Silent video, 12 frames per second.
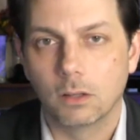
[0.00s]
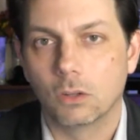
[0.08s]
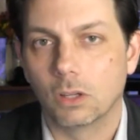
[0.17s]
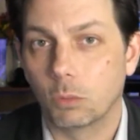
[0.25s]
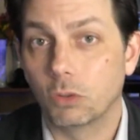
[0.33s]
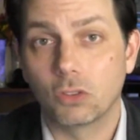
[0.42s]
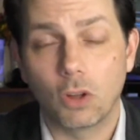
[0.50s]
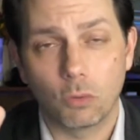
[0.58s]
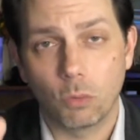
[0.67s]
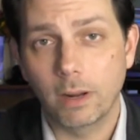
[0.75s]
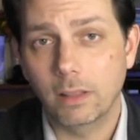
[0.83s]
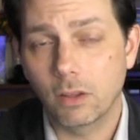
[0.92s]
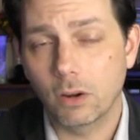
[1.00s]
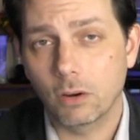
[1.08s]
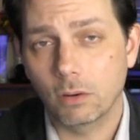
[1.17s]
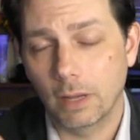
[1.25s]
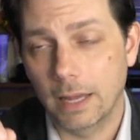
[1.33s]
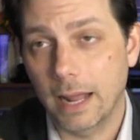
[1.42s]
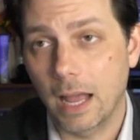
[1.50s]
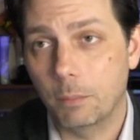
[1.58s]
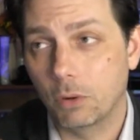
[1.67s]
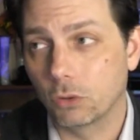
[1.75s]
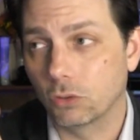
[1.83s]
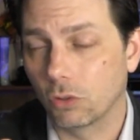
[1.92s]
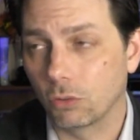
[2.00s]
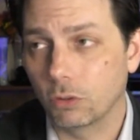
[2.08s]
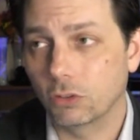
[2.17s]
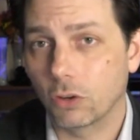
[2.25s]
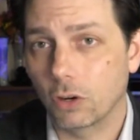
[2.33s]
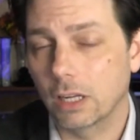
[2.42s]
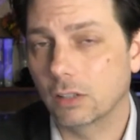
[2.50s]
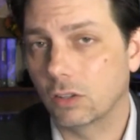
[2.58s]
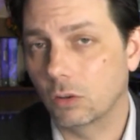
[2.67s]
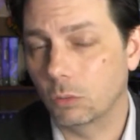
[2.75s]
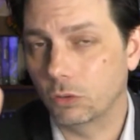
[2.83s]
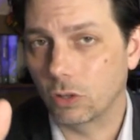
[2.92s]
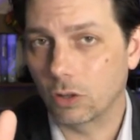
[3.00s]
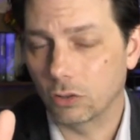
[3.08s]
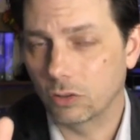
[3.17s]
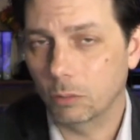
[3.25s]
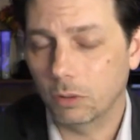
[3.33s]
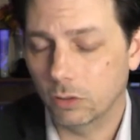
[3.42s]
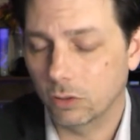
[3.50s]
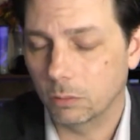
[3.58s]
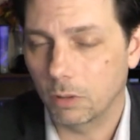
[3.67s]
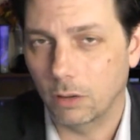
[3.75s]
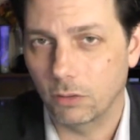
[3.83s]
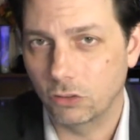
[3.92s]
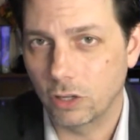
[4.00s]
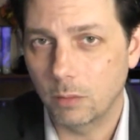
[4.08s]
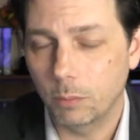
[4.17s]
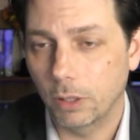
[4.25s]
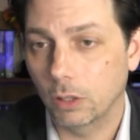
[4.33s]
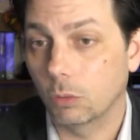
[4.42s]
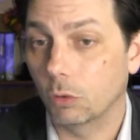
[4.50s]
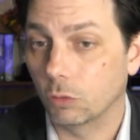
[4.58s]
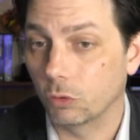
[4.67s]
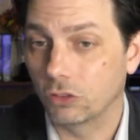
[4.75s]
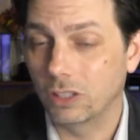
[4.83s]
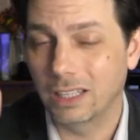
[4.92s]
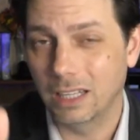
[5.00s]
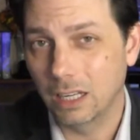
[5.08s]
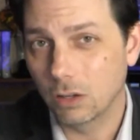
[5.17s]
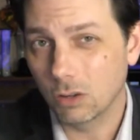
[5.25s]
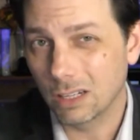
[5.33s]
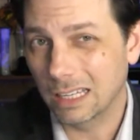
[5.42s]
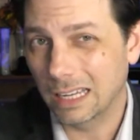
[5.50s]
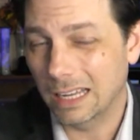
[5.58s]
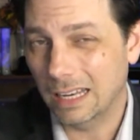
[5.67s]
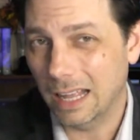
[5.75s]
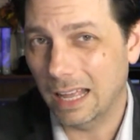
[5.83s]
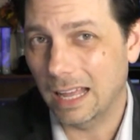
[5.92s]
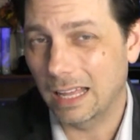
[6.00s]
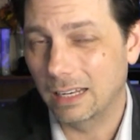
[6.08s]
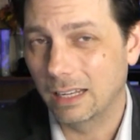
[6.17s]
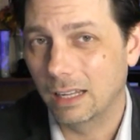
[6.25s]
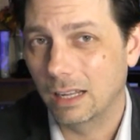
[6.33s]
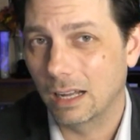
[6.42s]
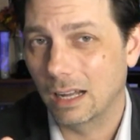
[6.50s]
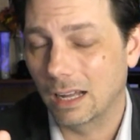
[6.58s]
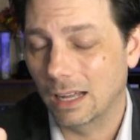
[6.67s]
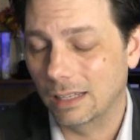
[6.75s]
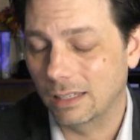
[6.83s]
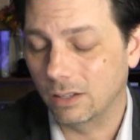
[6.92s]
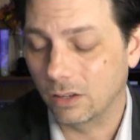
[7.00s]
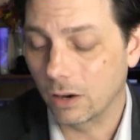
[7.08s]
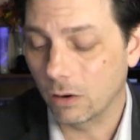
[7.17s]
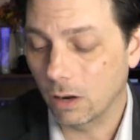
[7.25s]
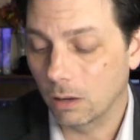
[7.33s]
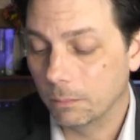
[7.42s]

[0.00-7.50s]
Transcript: Like we saw right there at Abydos, the 3 Stargates, and then we saw the symbolism of the Jed pillar, which we're seeing here again at Dendara.